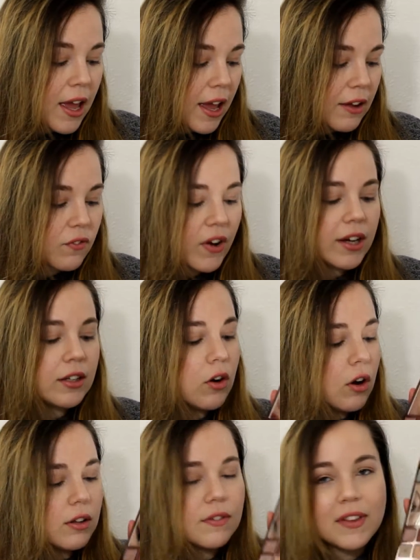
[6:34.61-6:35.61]
and finding
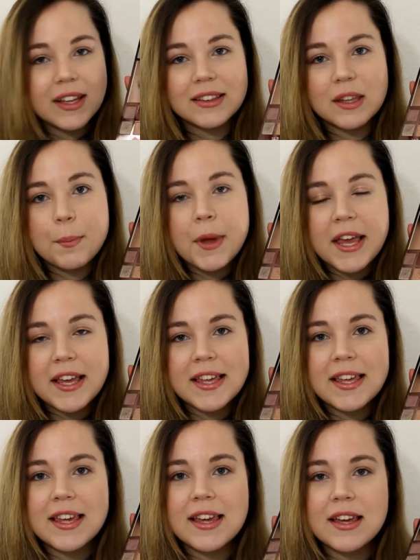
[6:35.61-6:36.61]
all of like the
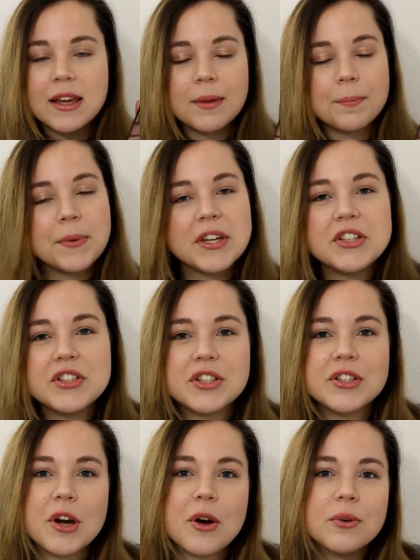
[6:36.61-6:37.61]
pinky and peachy
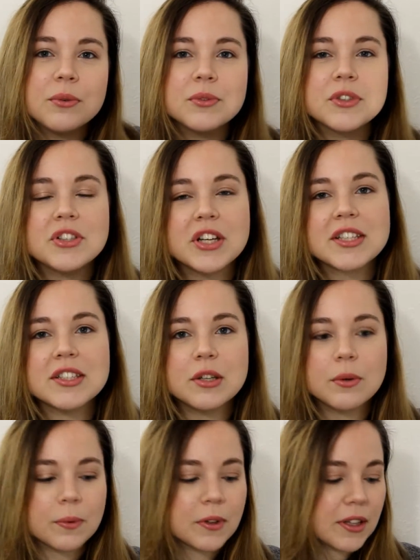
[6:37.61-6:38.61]
tones just
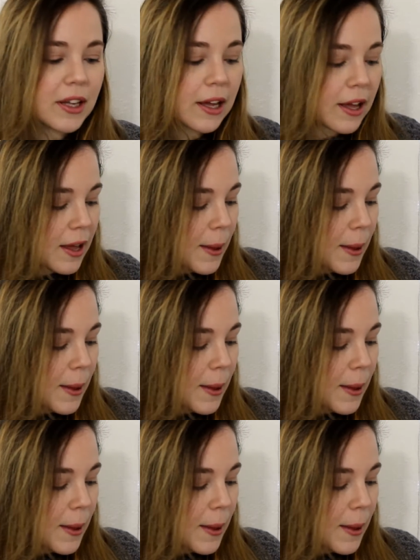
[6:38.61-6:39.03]
to really